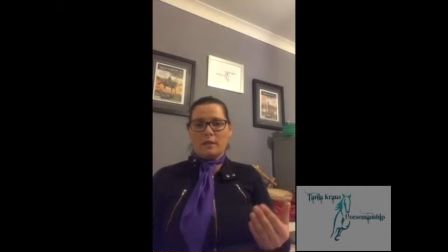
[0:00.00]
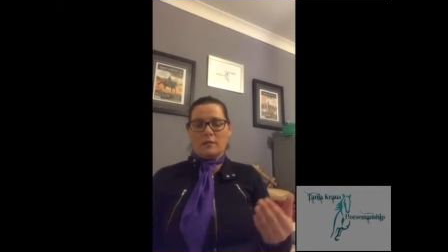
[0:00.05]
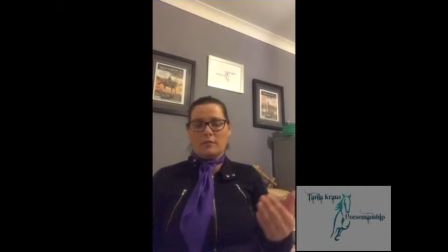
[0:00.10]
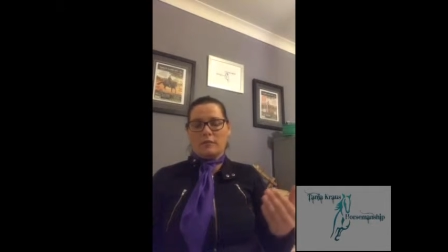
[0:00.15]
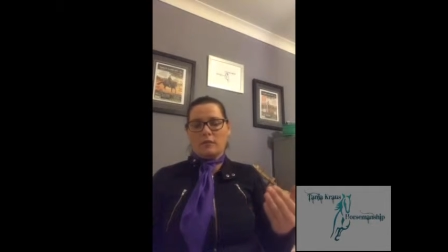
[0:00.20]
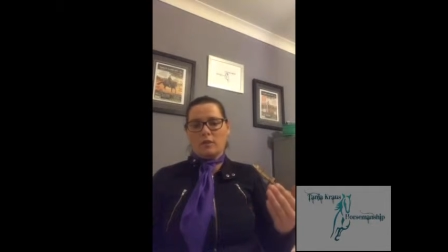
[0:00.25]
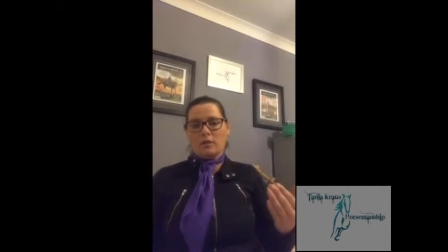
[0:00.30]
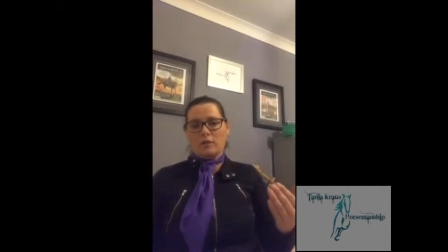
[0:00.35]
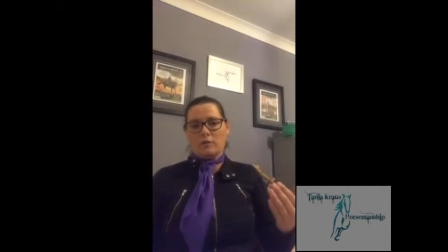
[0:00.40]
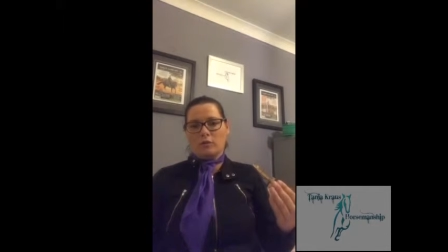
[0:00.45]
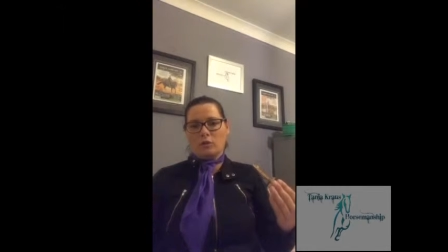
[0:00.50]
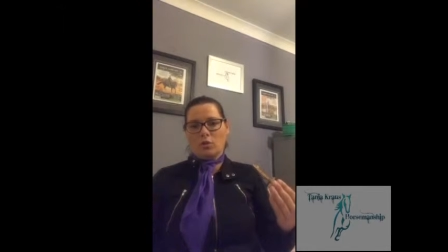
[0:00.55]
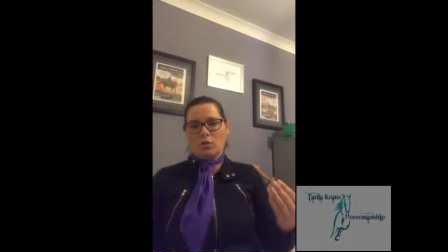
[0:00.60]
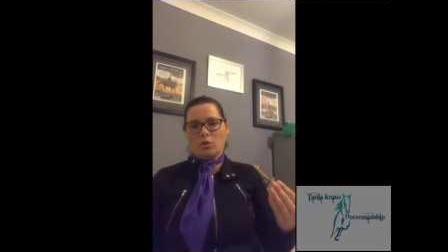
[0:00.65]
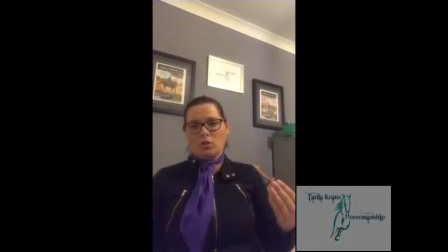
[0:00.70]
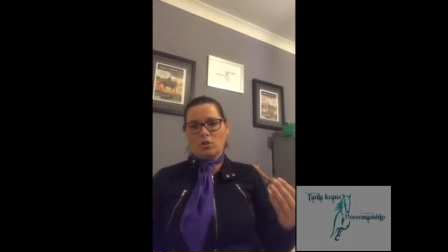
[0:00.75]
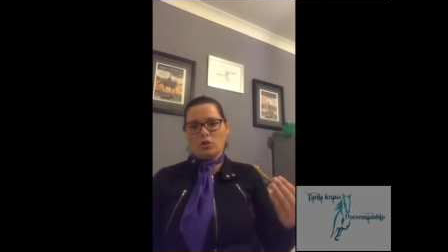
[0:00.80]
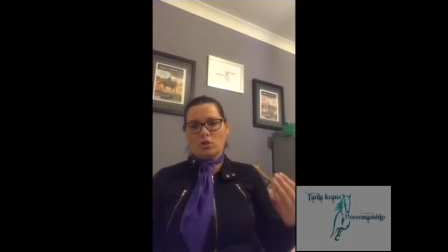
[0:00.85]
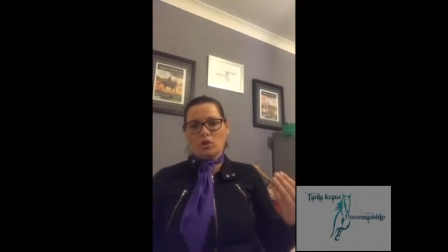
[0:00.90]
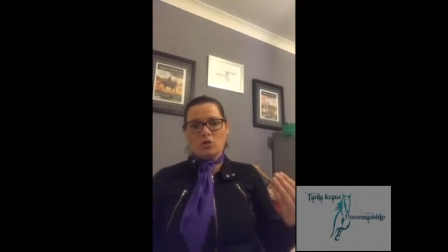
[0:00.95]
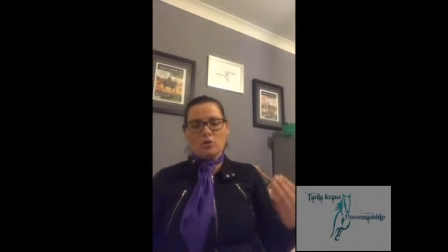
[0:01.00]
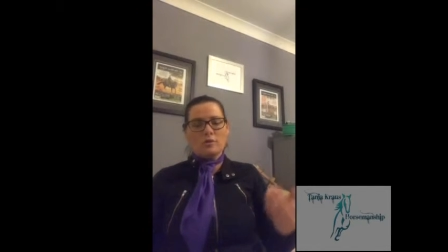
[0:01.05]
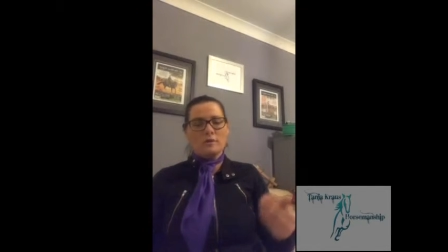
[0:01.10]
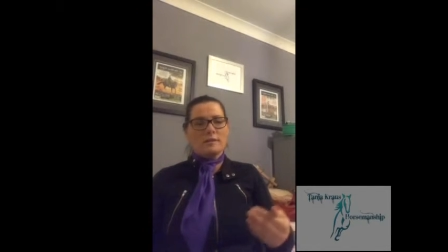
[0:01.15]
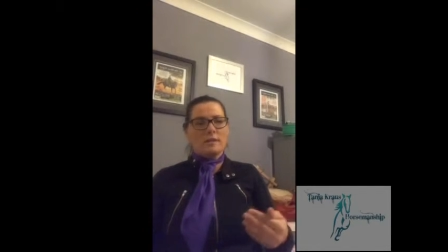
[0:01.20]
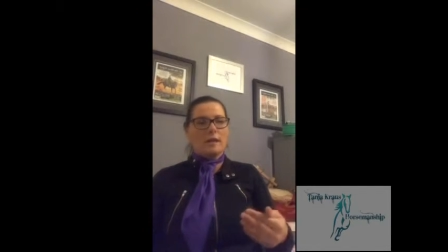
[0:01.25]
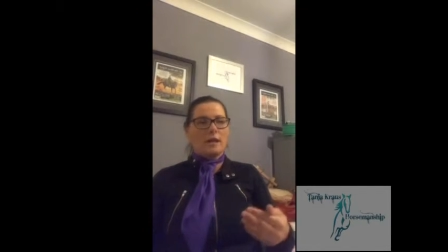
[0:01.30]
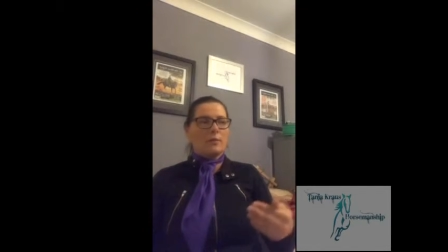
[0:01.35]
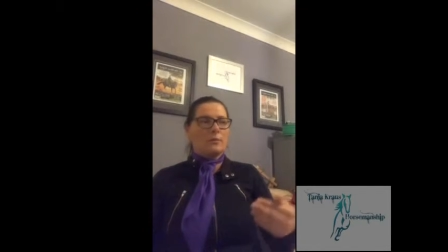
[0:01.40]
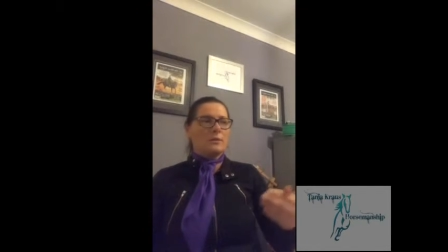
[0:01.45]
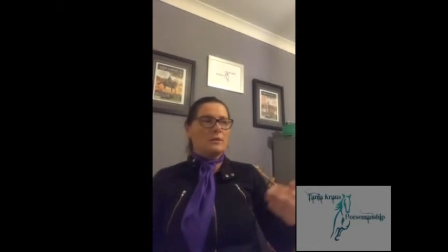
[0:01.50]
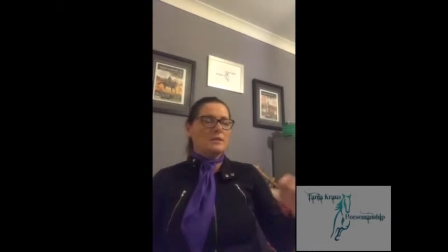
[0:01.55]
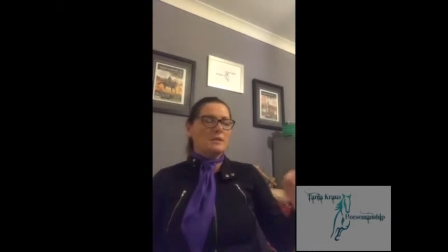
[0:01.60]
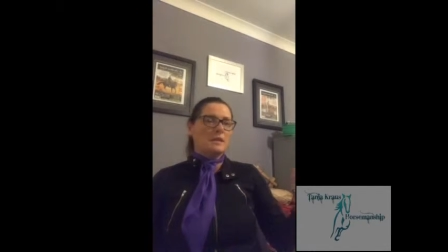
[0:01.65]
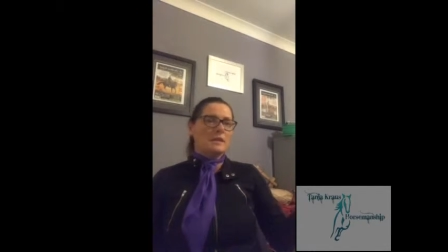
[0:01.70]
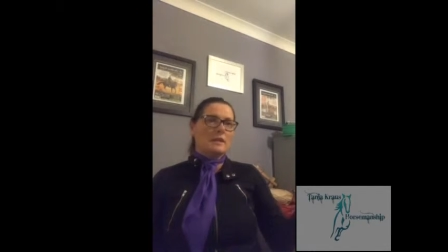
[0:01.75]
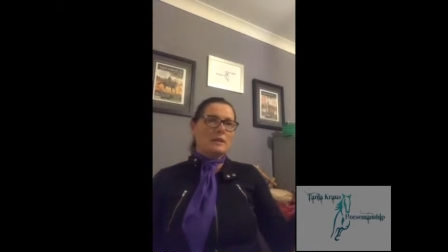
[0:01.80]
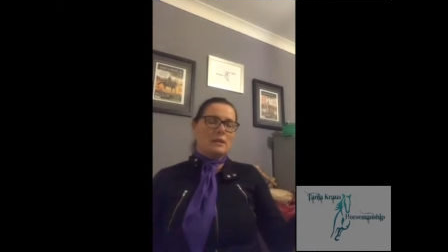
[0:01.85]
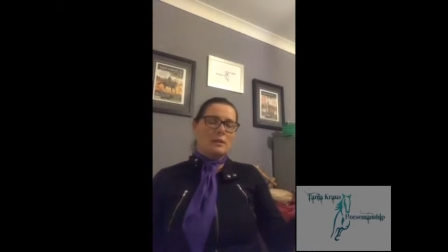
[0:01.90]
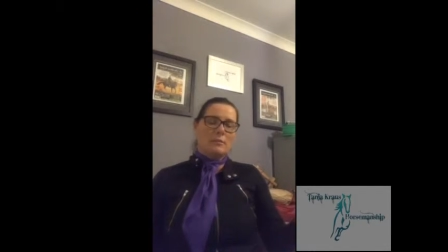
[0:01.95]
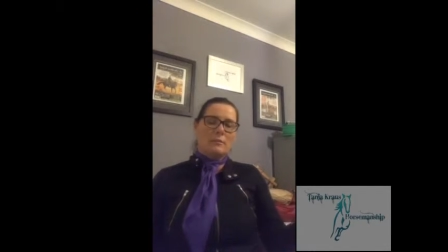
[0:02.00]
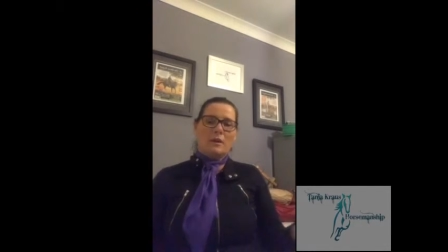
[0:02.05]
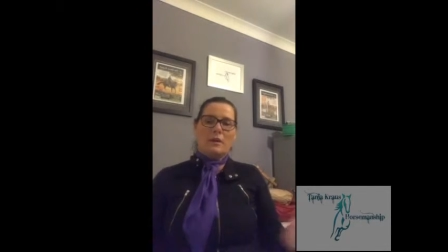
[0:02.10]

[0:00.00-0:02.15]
if you're choosing a particular